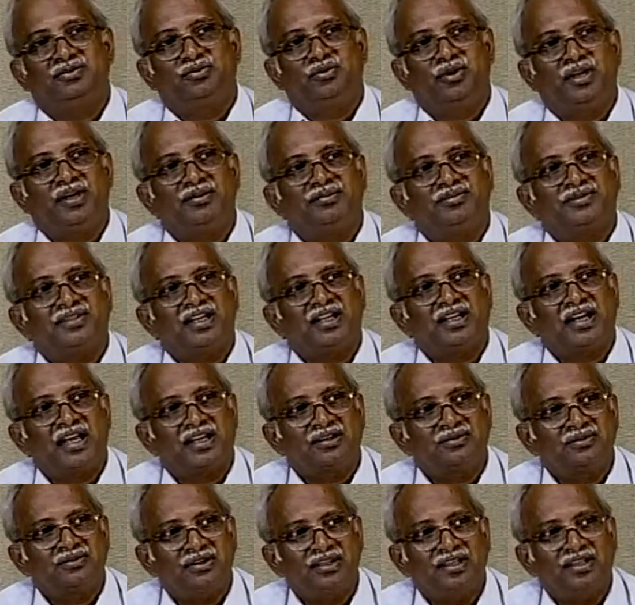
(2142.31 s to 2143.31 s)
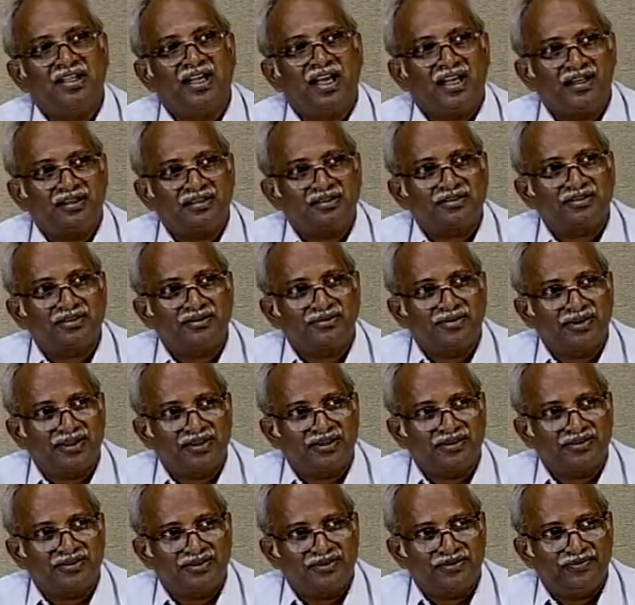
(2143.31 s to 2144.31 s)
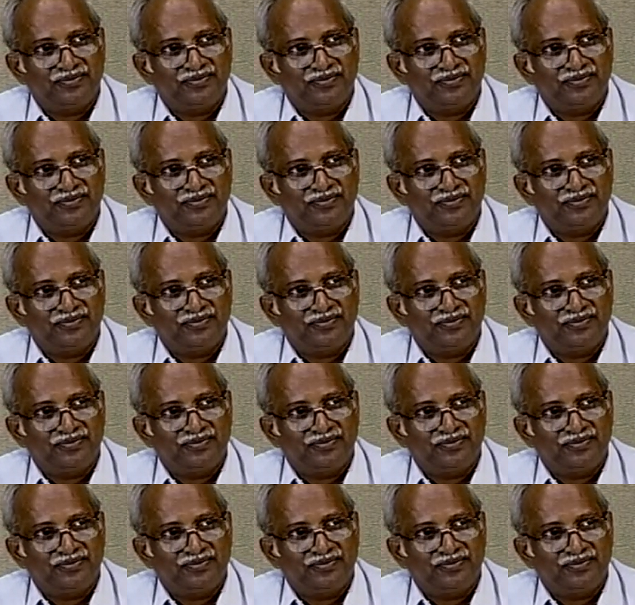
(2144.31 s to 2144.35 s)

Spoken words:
waves are actually carriers of energy.